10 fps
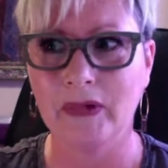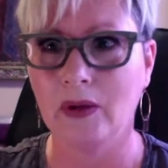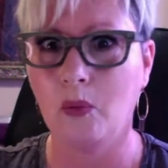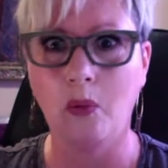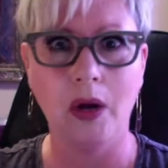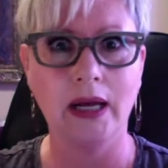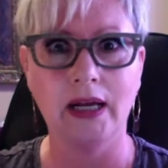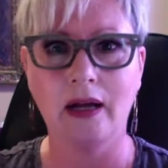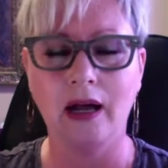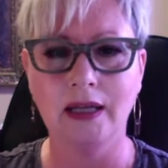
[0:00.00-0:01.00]
What a
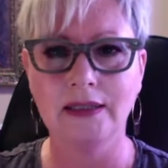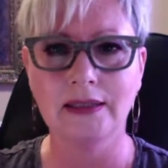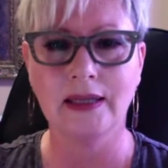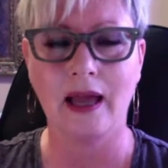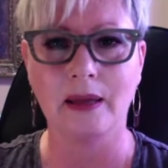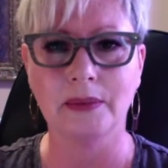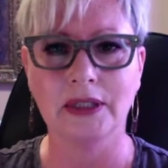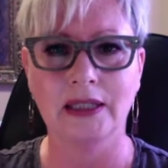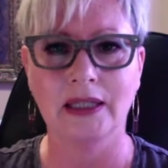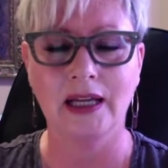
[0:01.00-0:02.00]
concept.
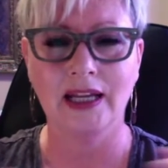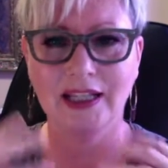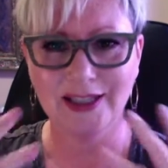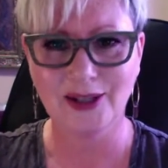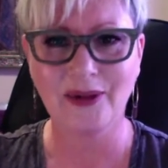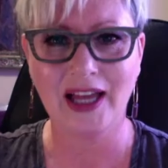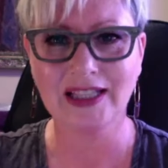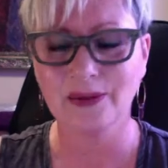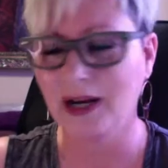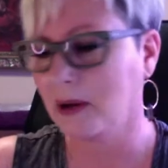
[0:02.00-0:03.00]
And so
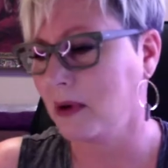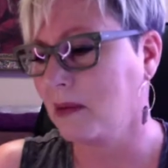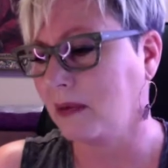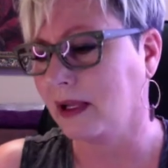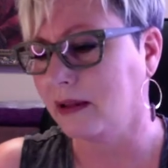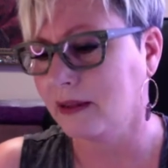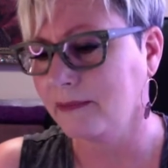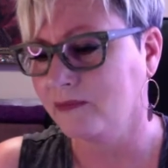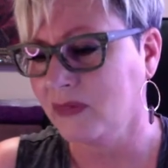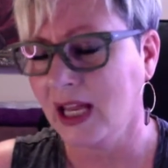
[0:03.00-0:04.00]
that's what I went with.
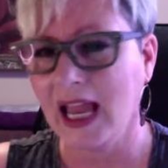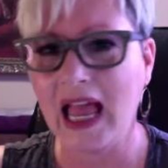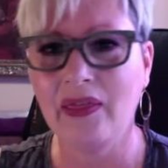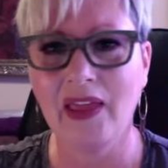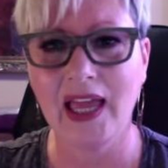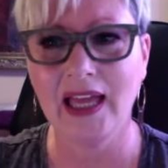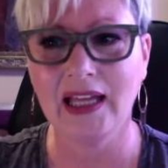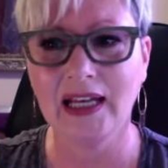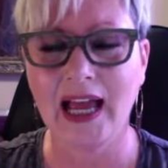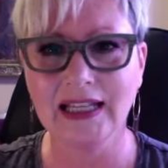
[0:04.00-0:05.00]
And
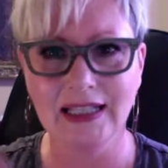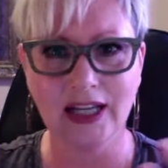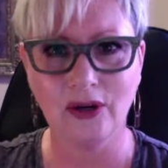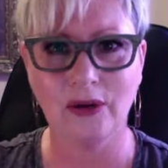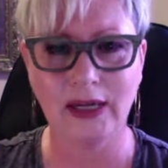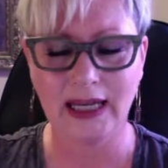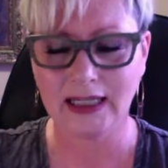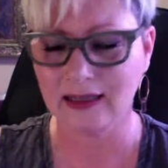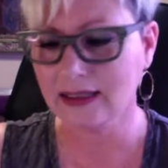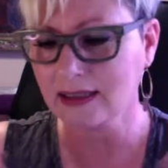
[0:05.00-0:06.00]
then as I
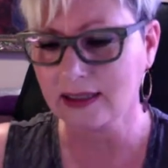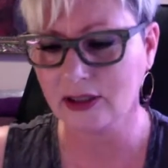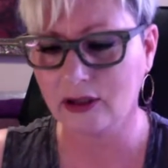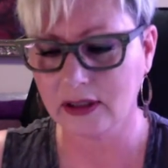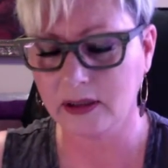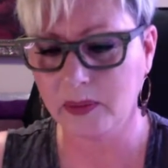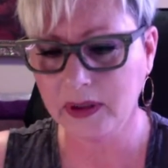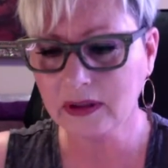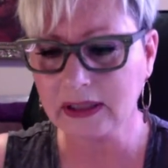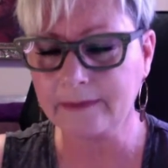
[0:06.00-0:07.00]
created this and started to
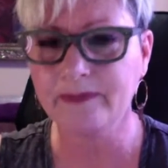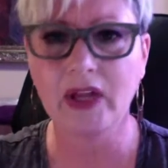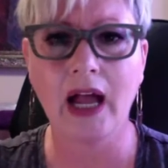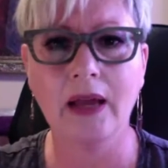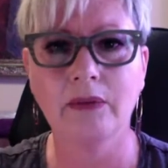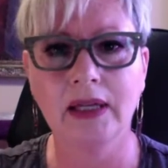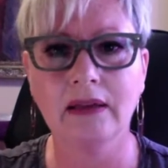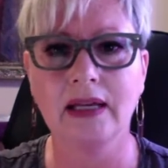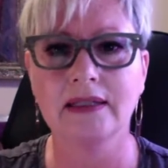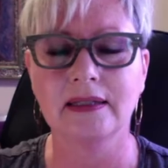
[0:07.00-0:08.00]
build it, I
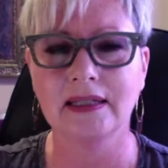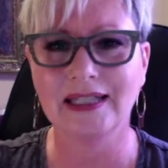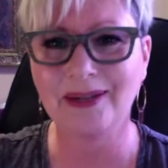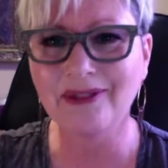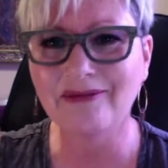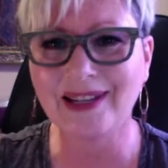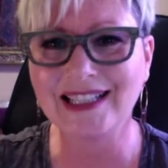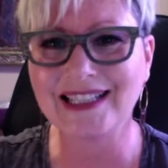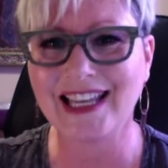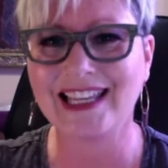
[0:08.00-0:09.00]
realized that some of my
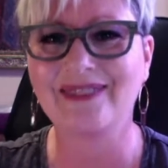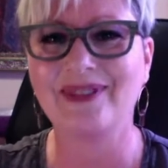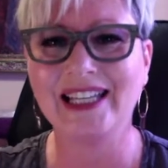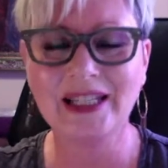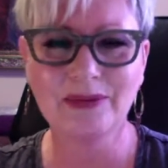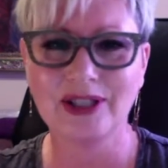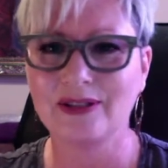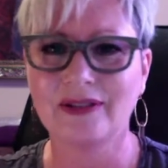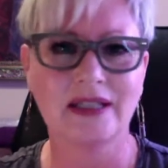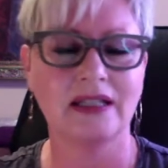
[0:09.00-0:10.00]
psychic medium
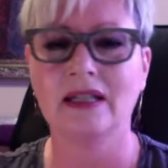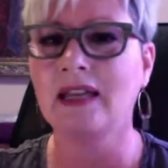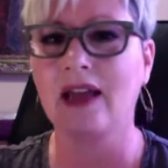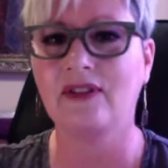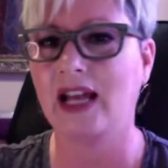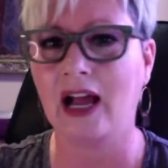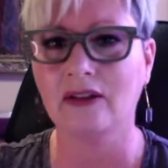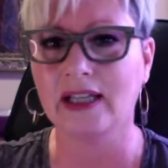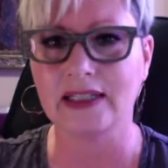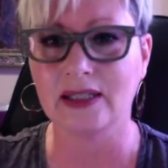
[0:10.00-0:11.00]
students didn't have an
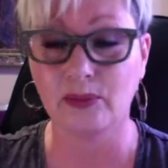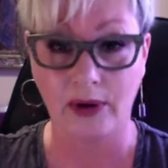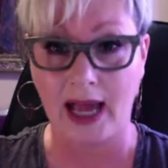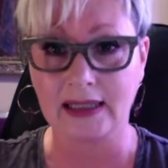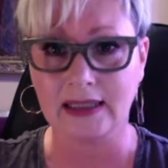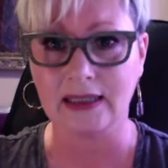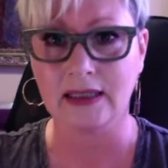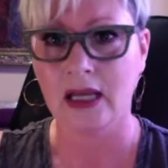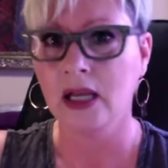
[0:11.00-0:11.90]
outlet to practice.